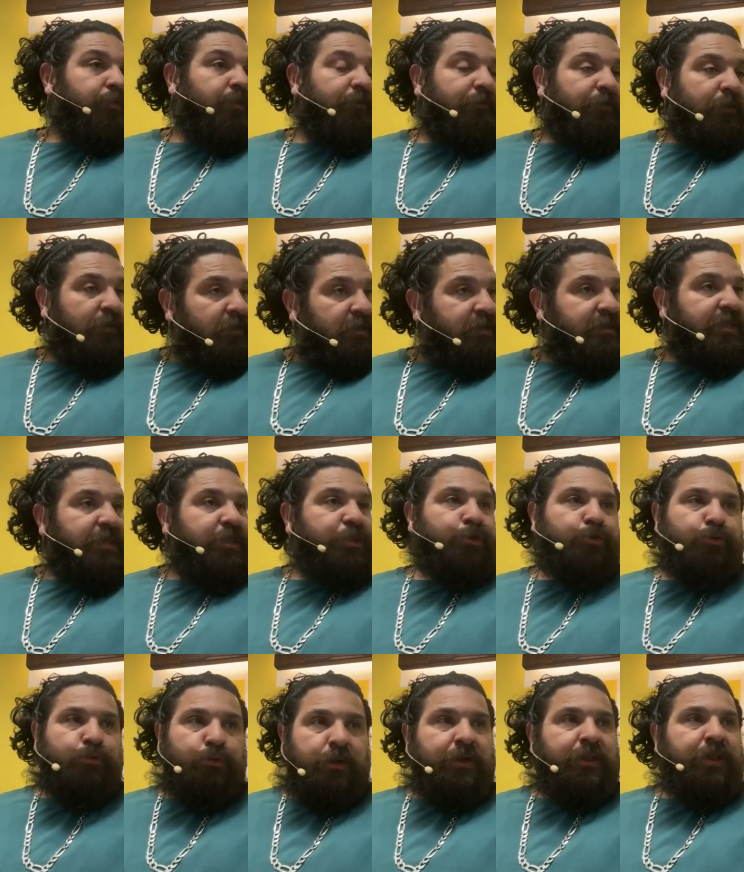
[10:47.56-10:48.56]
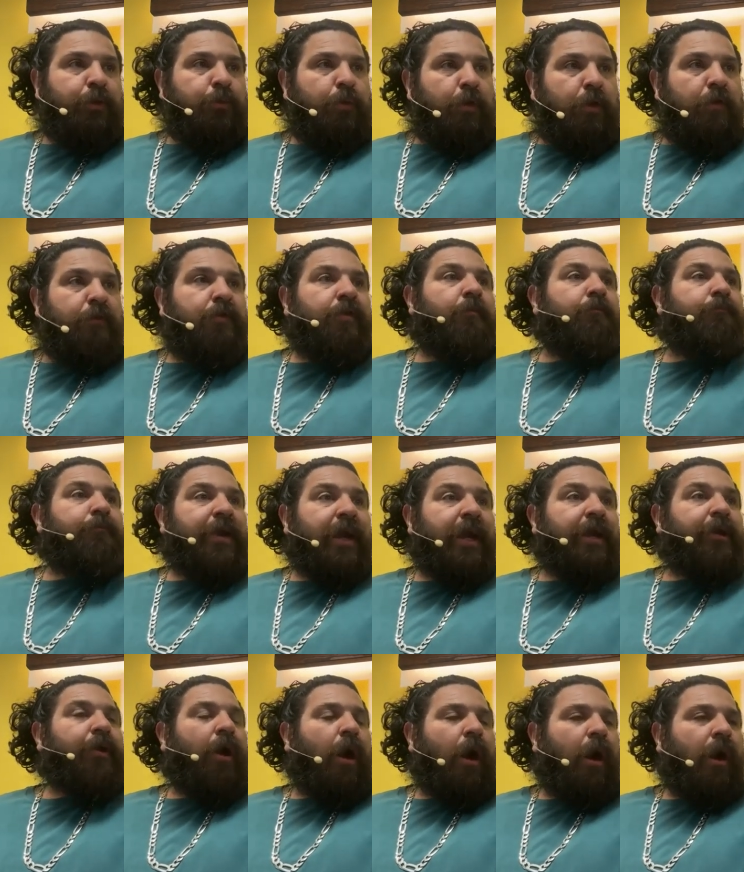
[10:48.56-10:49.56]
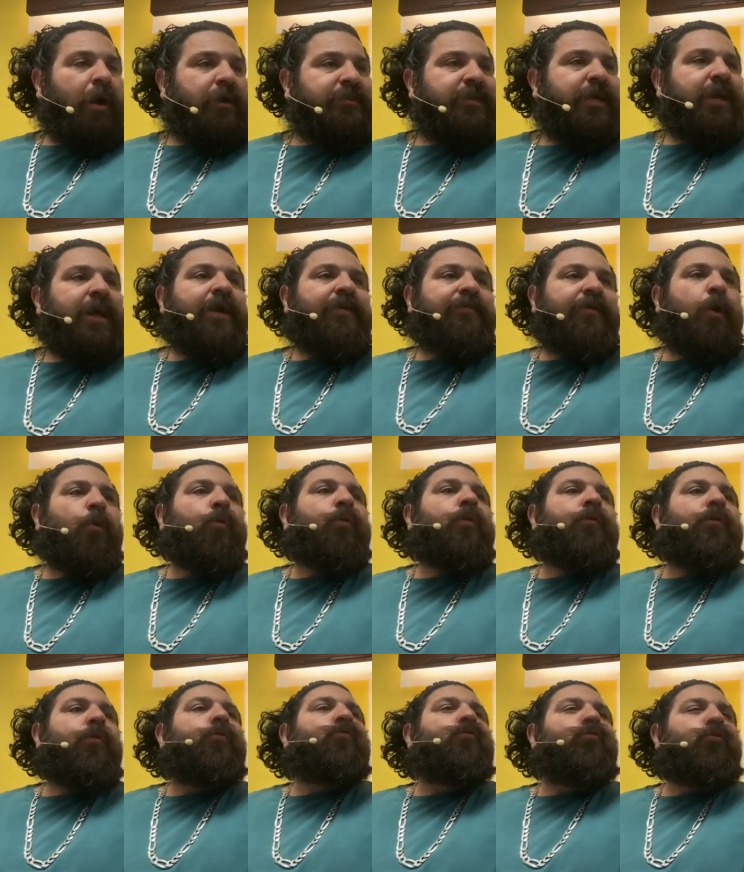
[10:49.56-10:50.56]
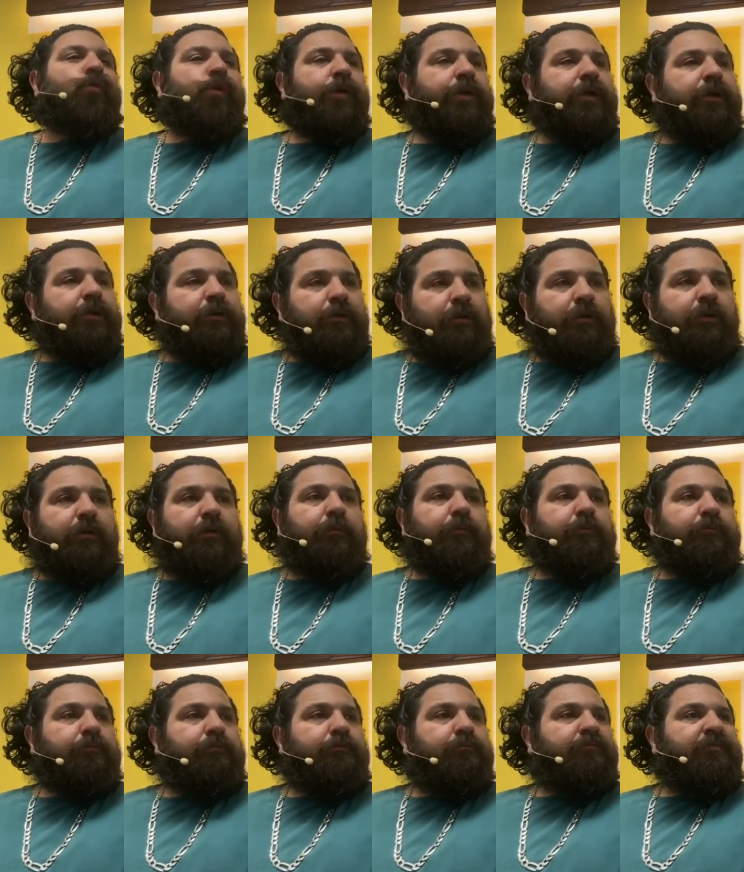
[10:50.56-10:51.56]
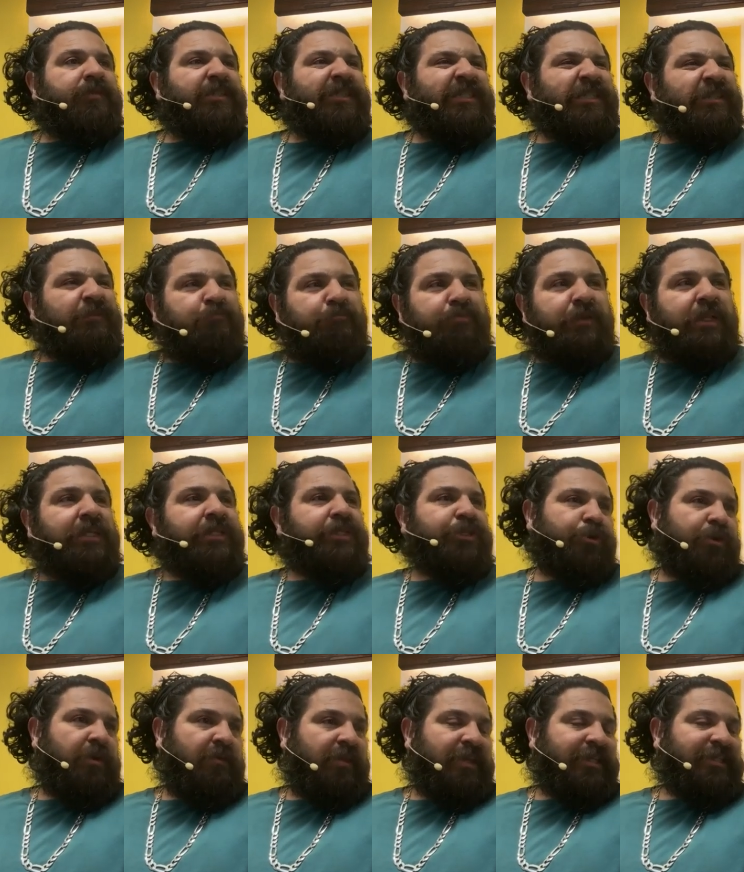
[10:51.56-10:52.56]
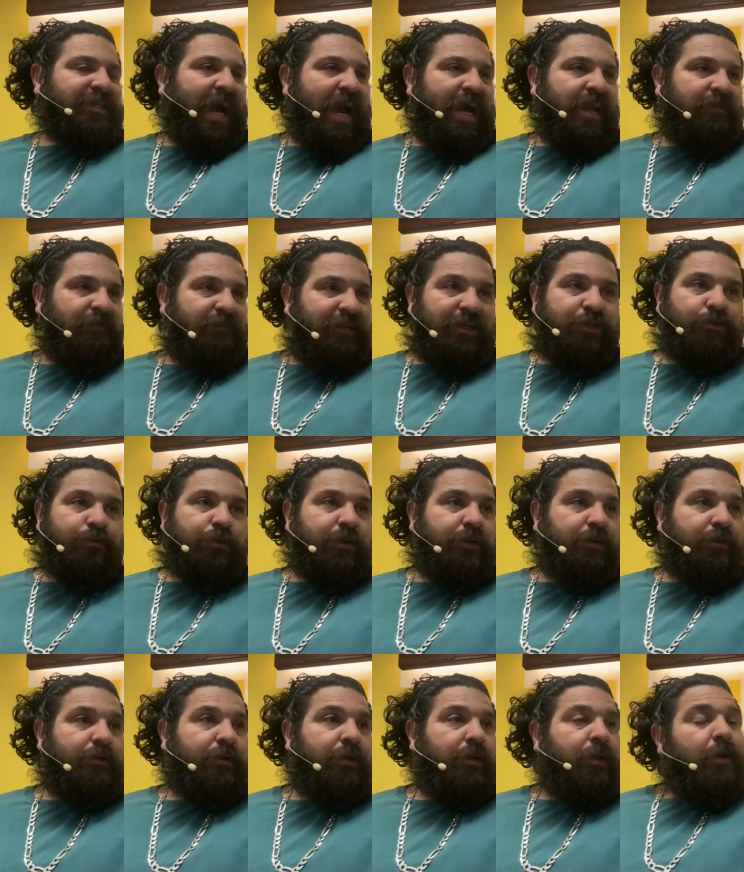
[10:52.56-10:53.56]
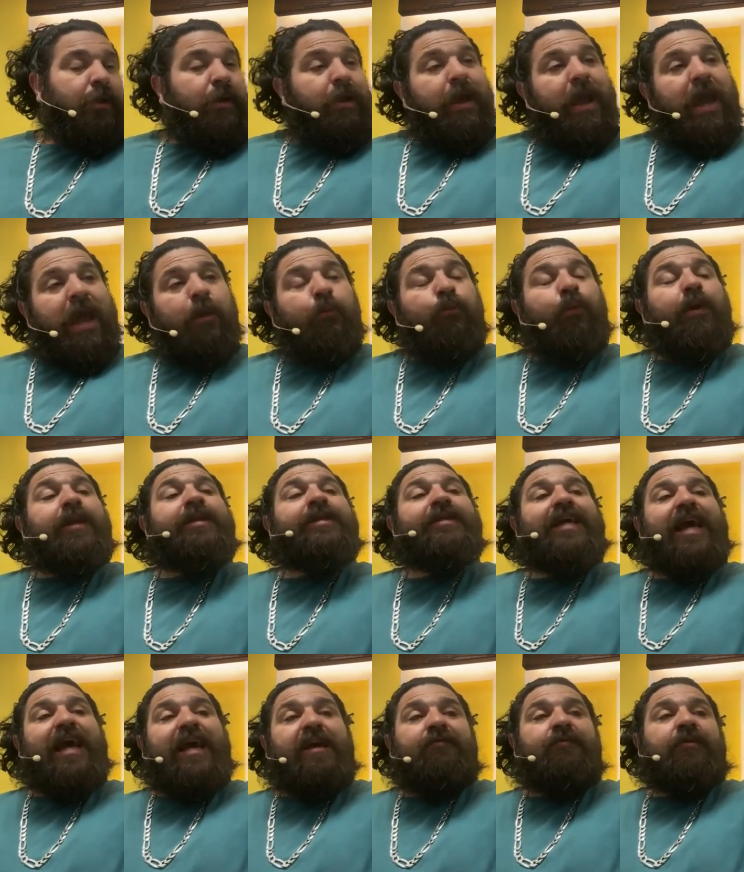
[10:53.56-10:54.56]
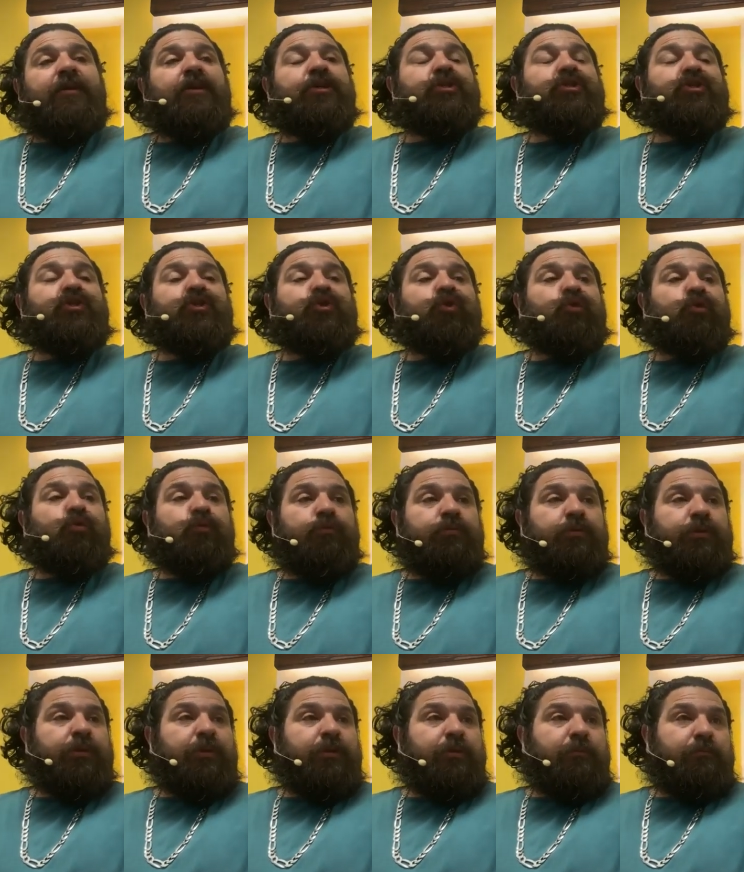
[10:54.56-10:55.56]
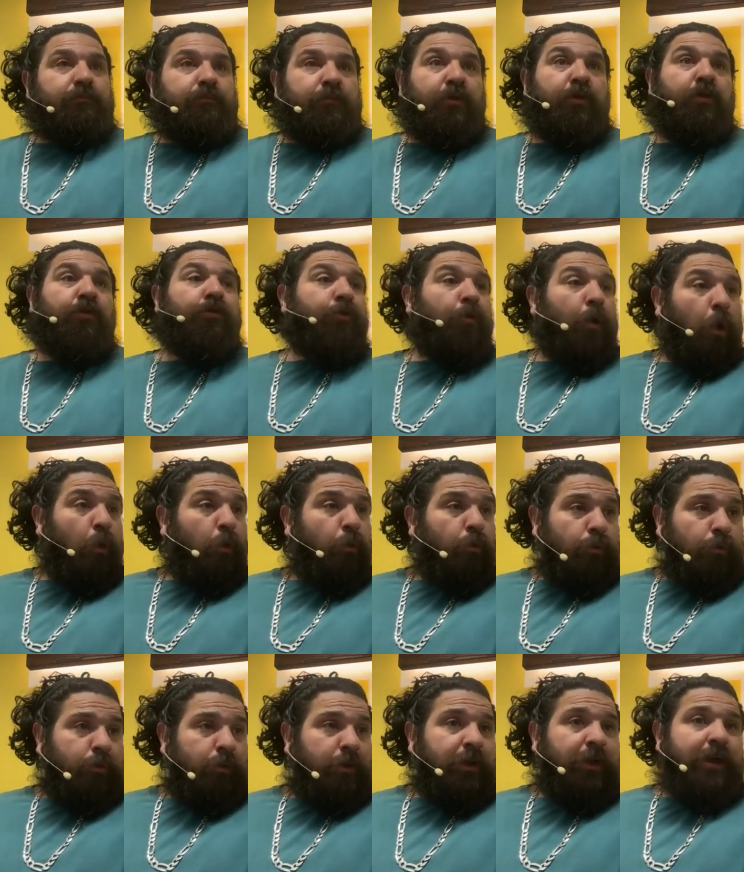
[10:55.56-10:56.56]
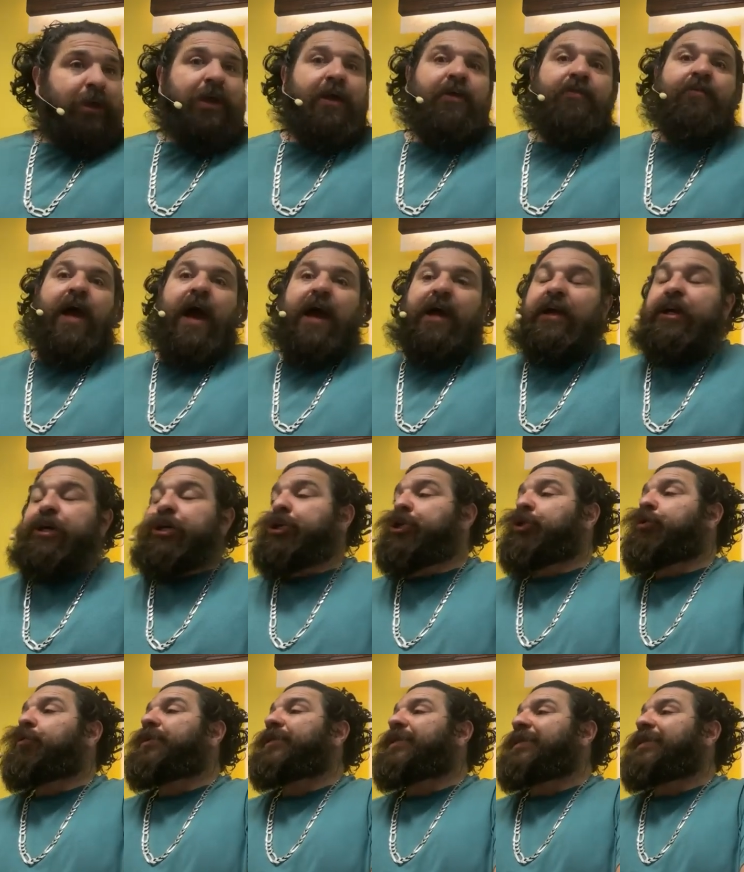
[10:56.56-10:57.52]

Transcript: The Philistines really were the big dogs that were the real splinter in the side of Israel. And when David assumed the throne, that issue